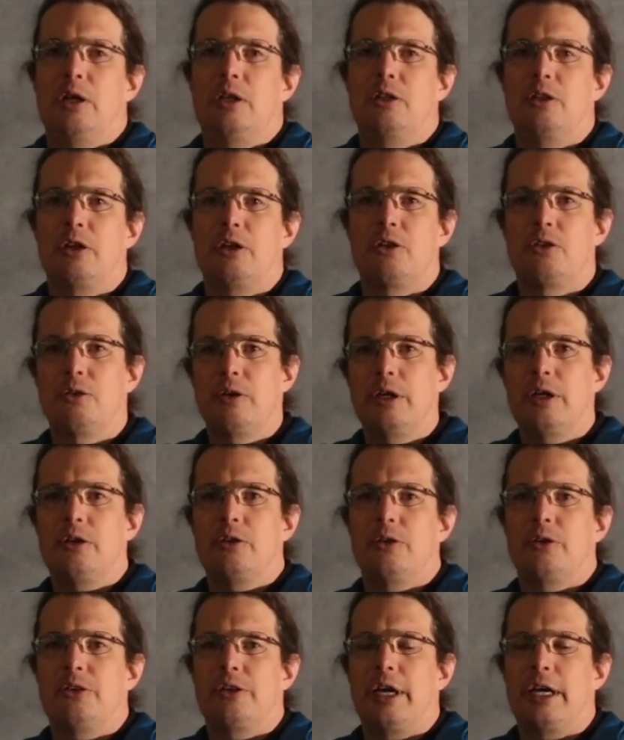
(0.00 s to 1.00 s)
the
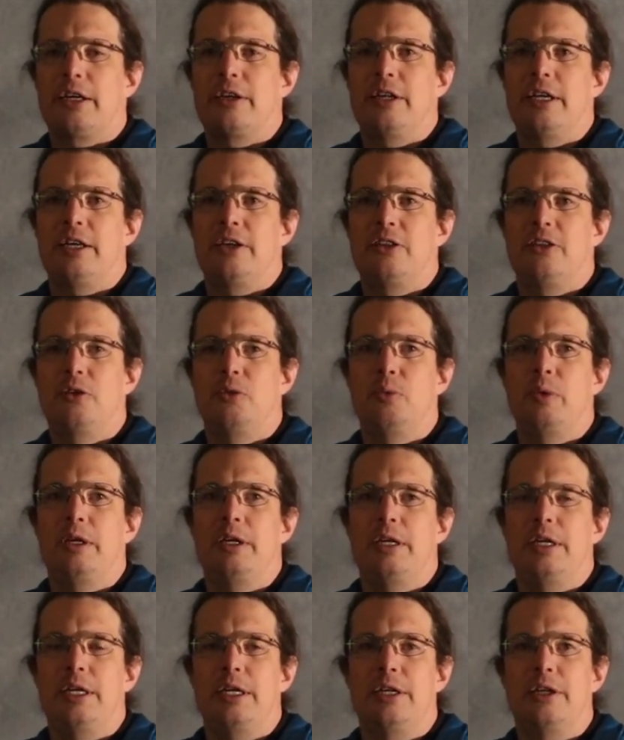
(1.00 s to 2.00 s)
critical technique that we
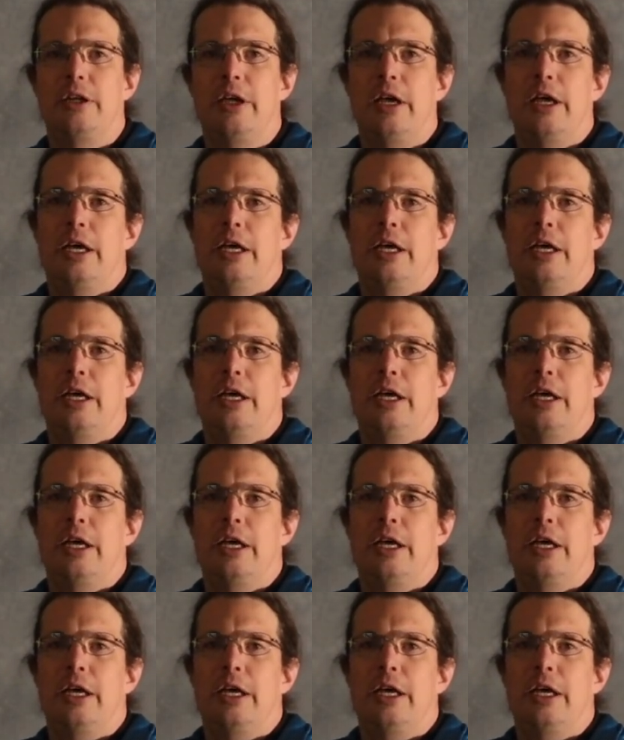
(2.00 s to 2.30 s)
need